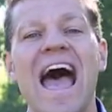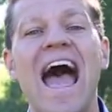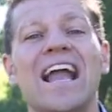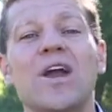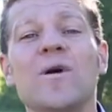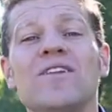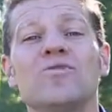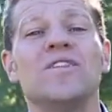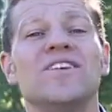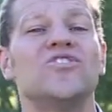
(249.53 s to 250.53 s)
echoing
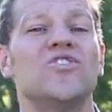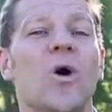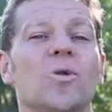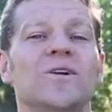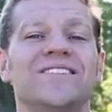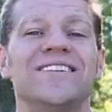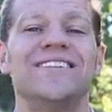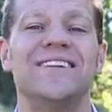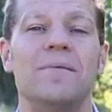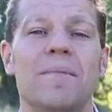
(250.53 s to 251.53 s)
through the solar
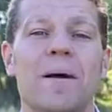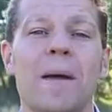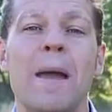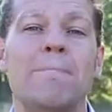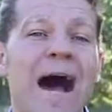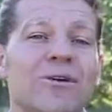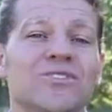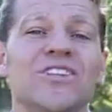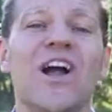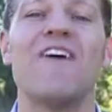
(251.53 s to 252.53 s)
system,
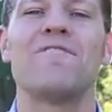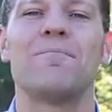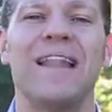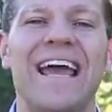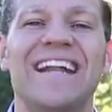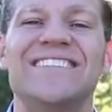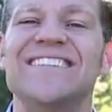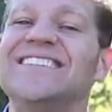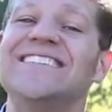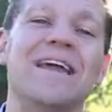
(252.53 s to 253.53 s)
bouncing off planets
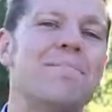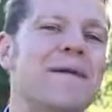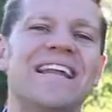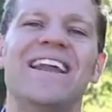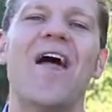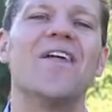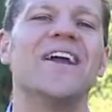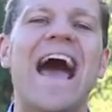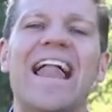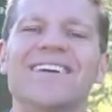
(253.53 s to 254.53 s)
and skipping into other
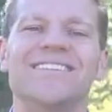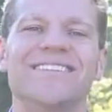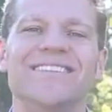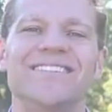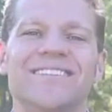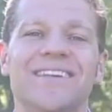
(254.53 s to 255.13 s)
galaxies.